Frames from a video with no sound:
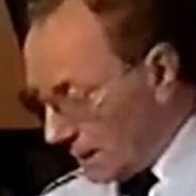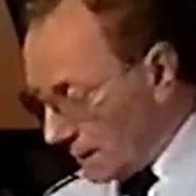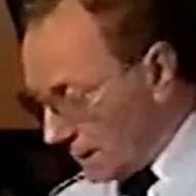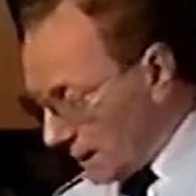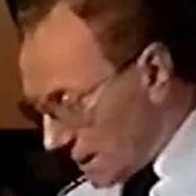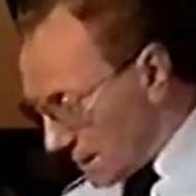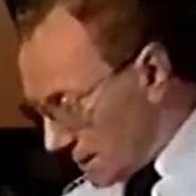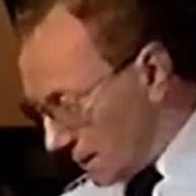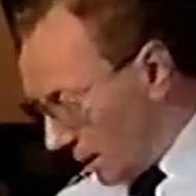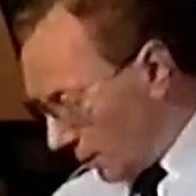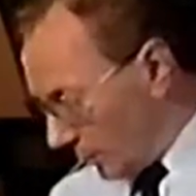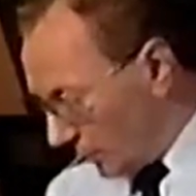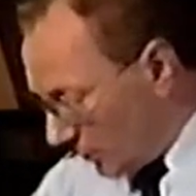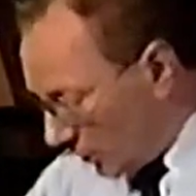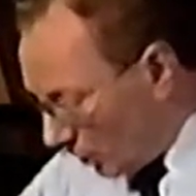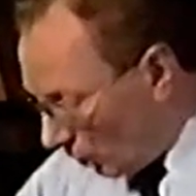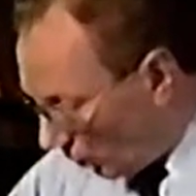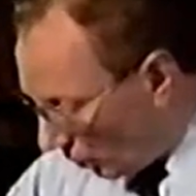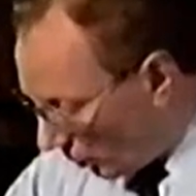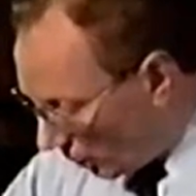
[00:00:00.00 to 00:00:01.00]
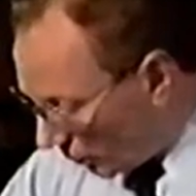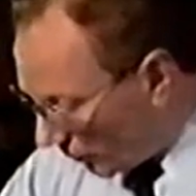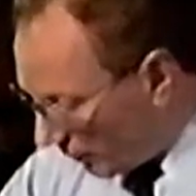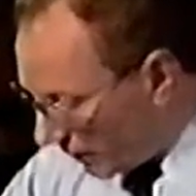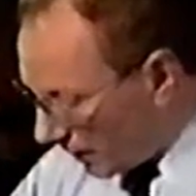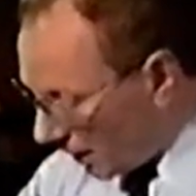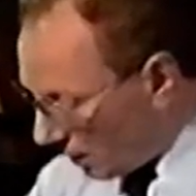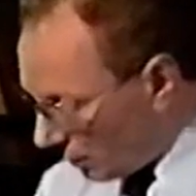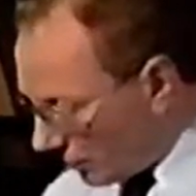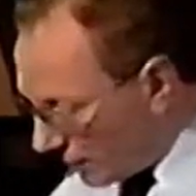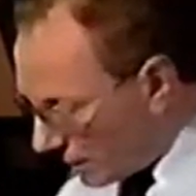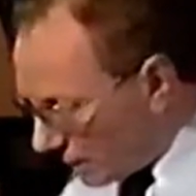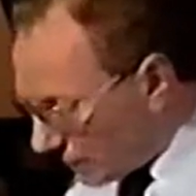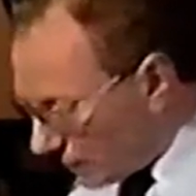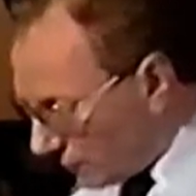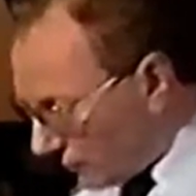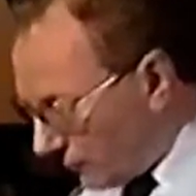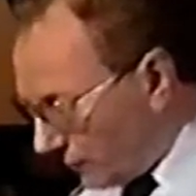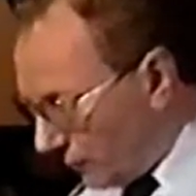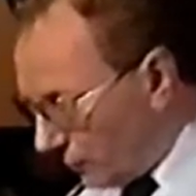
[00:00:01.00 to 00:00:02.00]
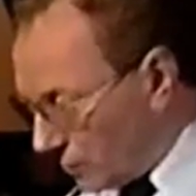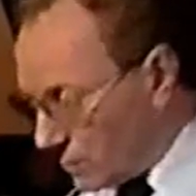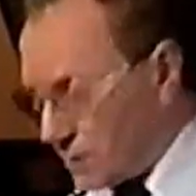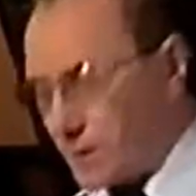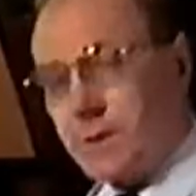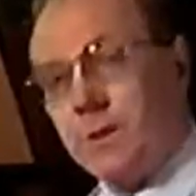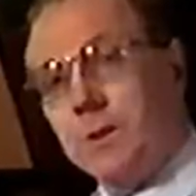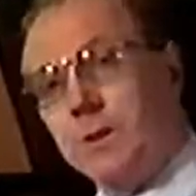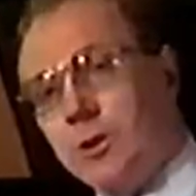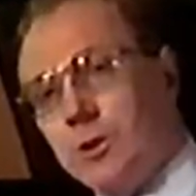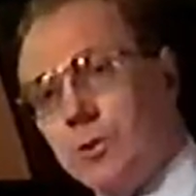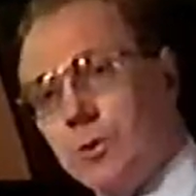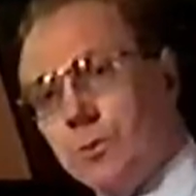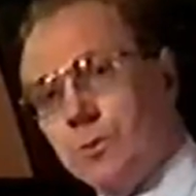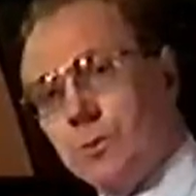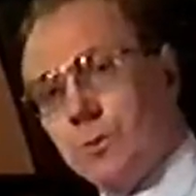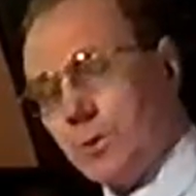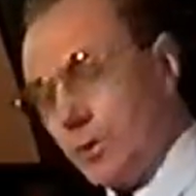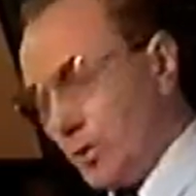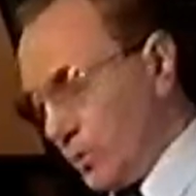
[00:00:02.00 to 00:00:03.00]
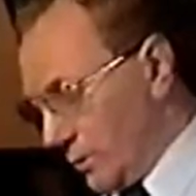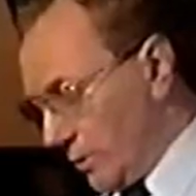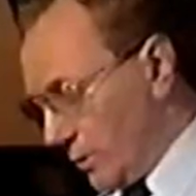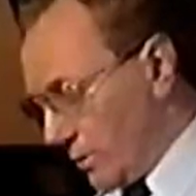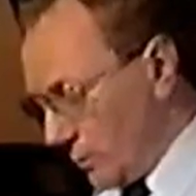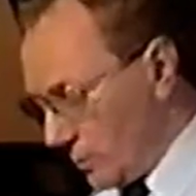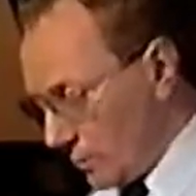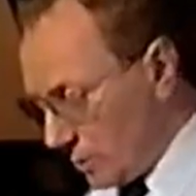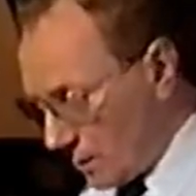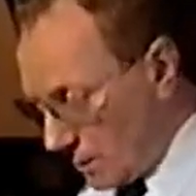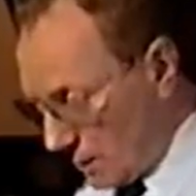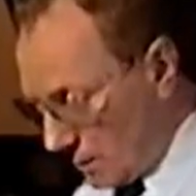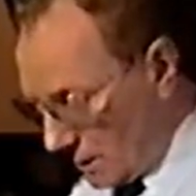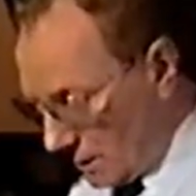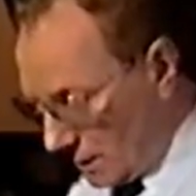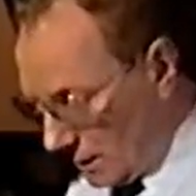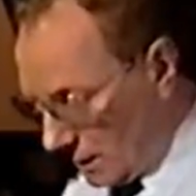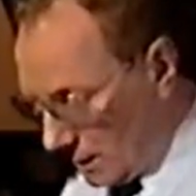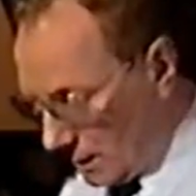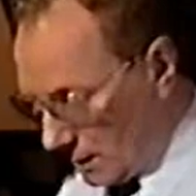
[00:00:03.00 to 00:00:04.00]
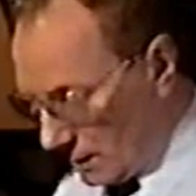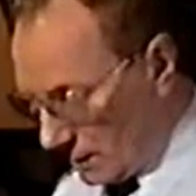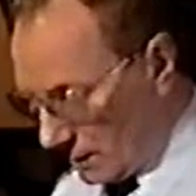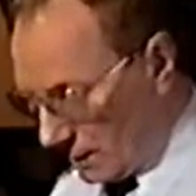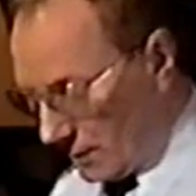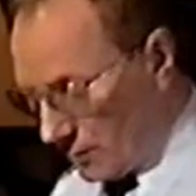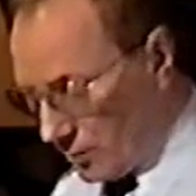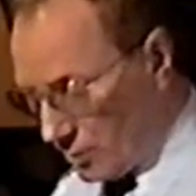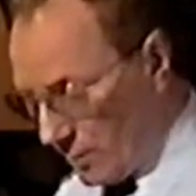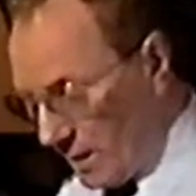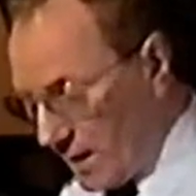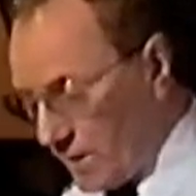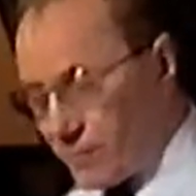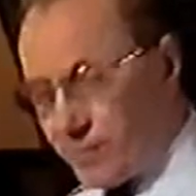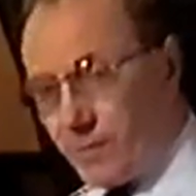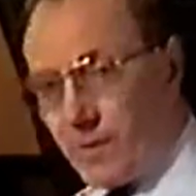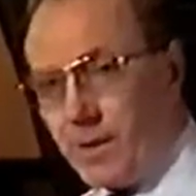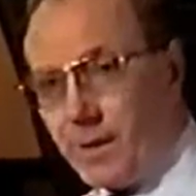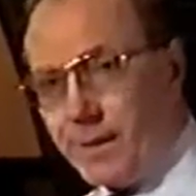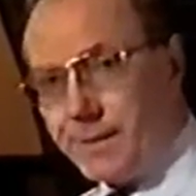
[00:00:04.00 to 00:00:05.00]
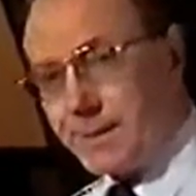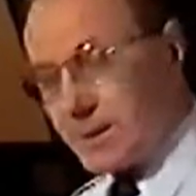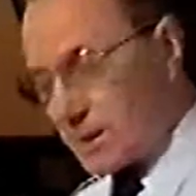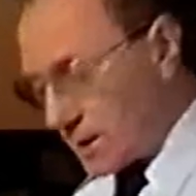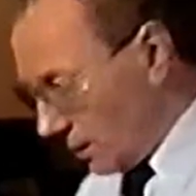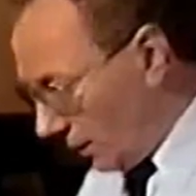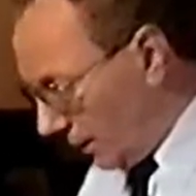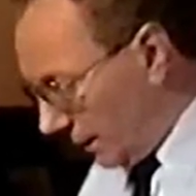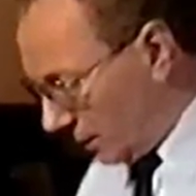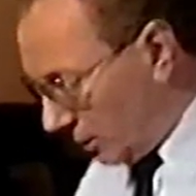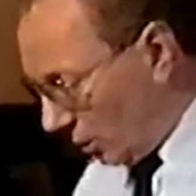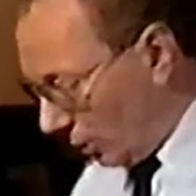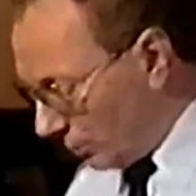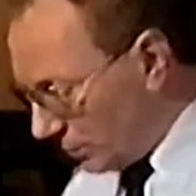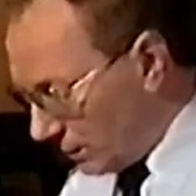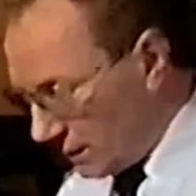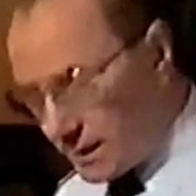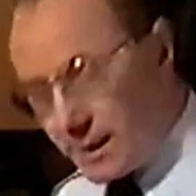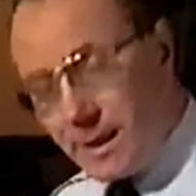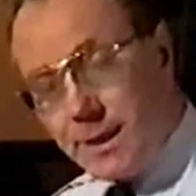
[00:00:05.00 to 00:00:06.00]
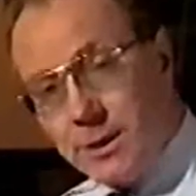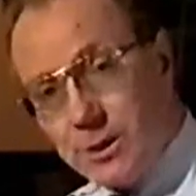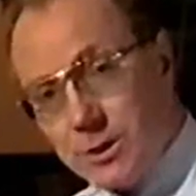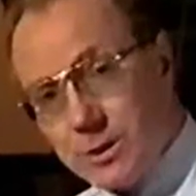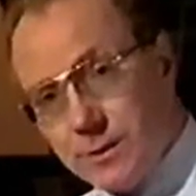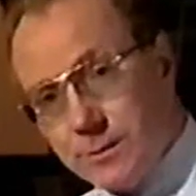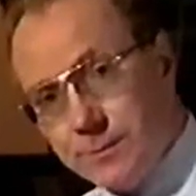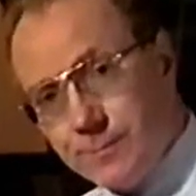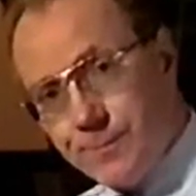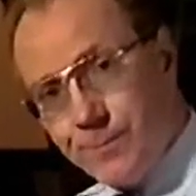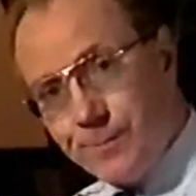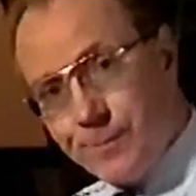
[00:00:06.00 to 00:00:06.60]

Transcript: That's dealt with the oil. We now look at the filters that you'll, you'll use. Now, you may find a slight complication.